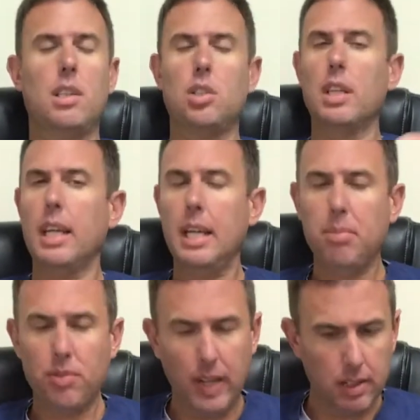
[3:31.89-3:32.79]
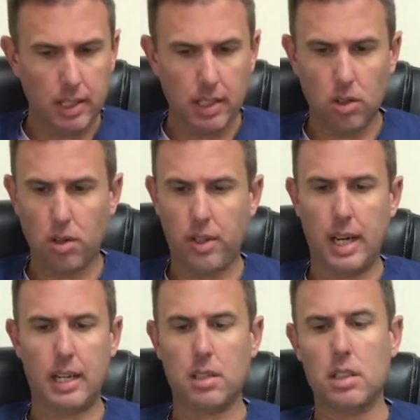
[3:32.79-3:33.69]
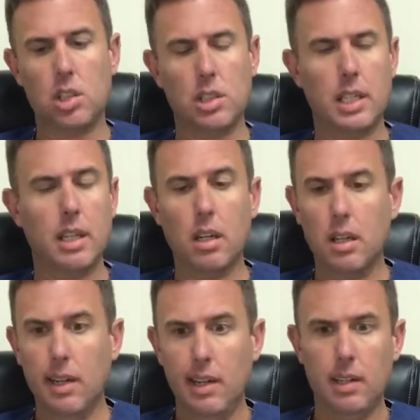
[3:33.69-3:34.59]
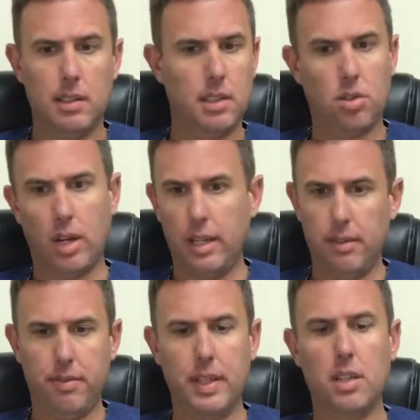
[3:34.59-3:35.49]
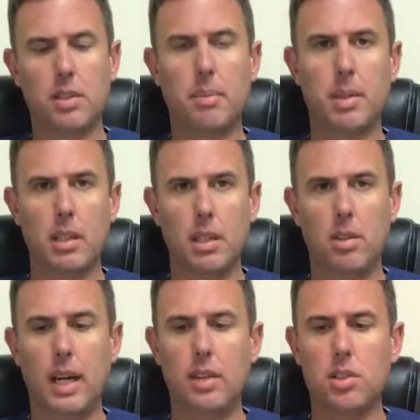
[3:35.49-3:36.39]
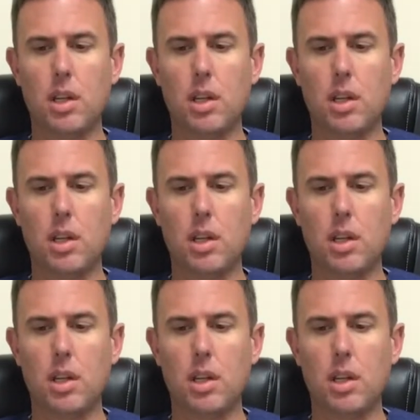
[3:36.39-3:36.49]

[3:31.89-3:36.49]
She keeps failing orthotics, and she's here to try to figure something new out.